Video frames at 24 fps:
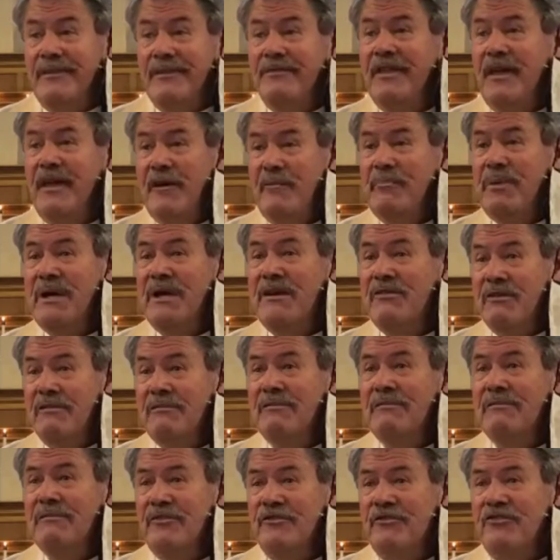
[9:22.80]
They've
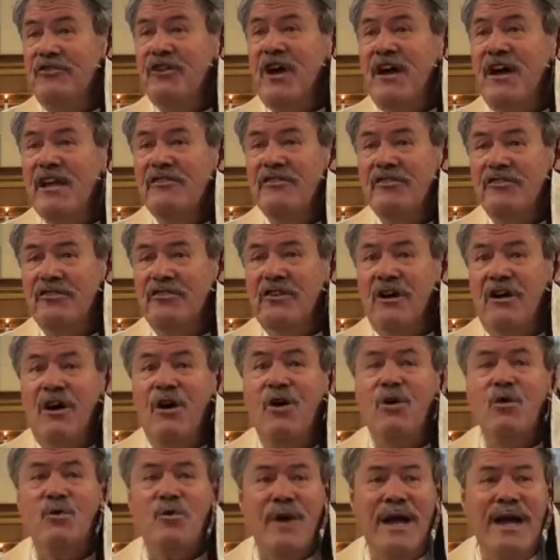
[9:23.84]
been judged
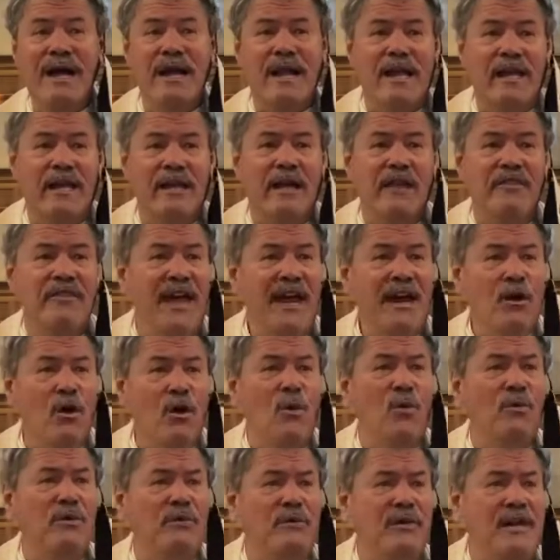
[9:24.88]
already, and they
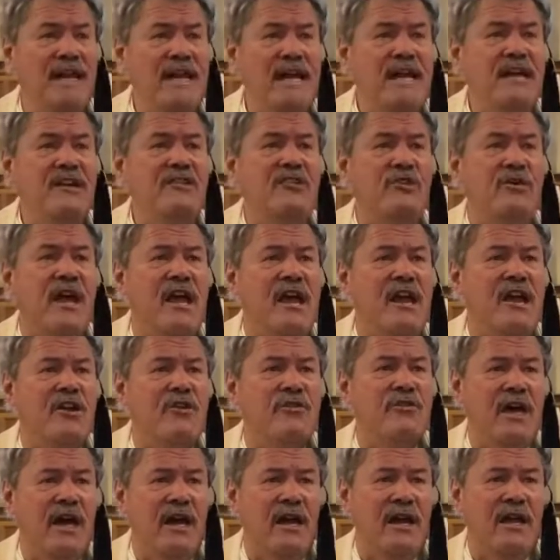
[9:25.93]
don't need to hear
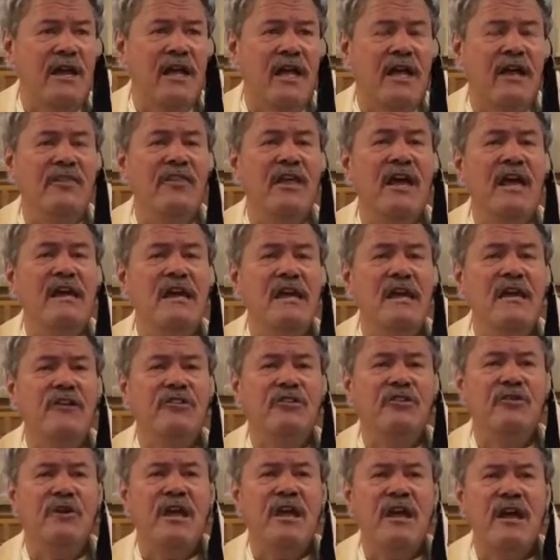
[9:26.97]
that again. They need
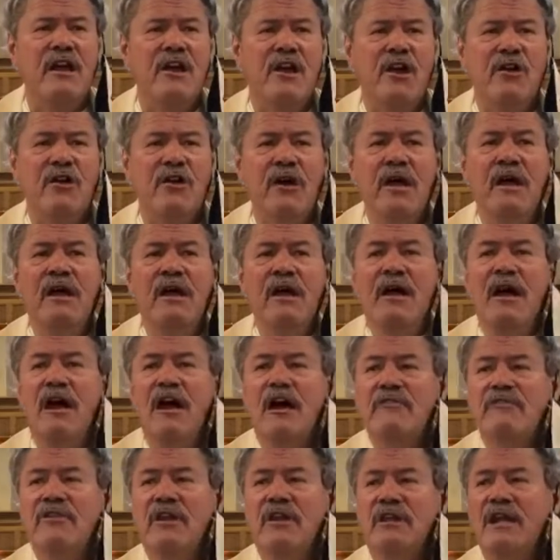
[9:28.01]
to hear
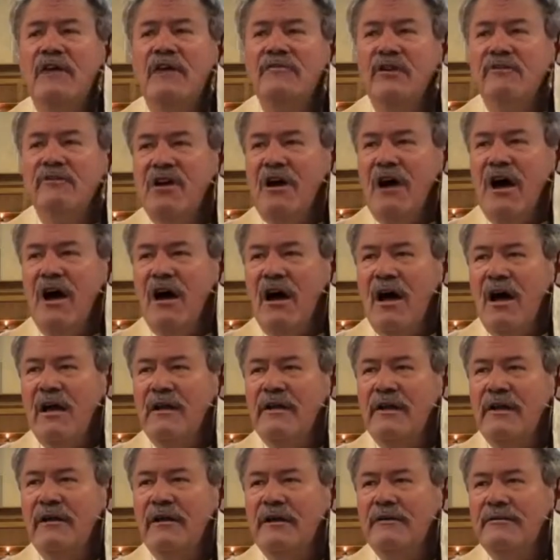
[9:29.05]
of the love of
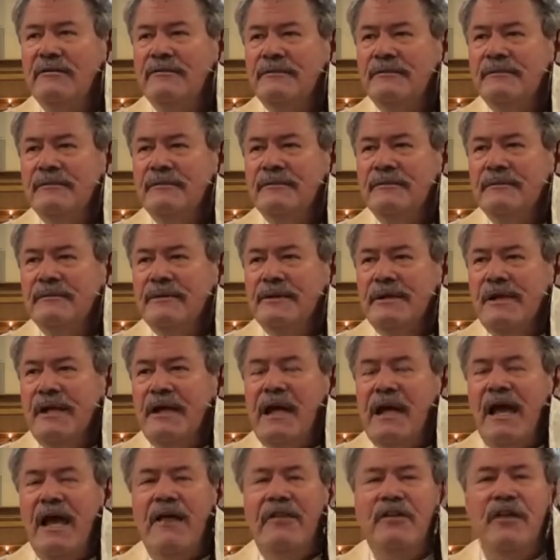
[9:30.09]
God.
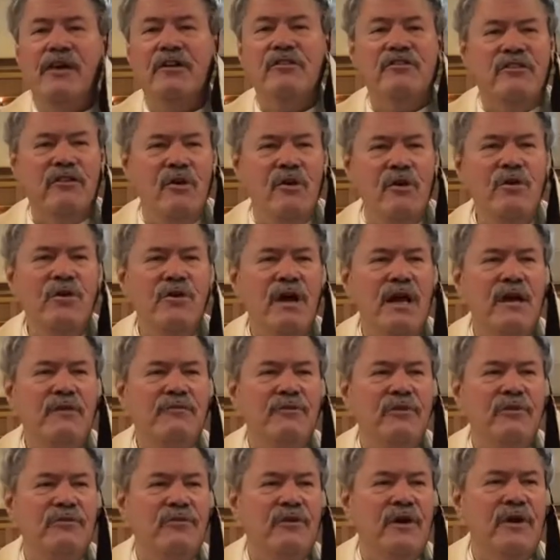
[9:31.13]
And they're so
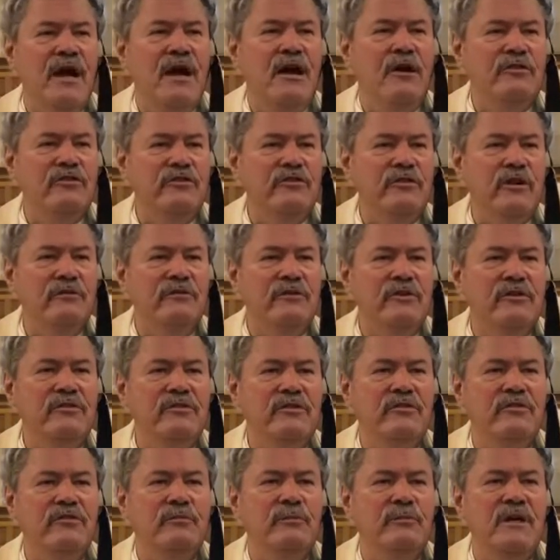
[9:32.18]
grateful for our
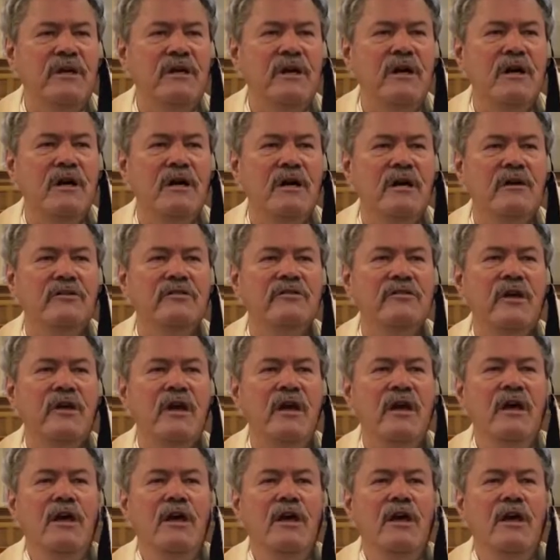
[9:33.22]
services because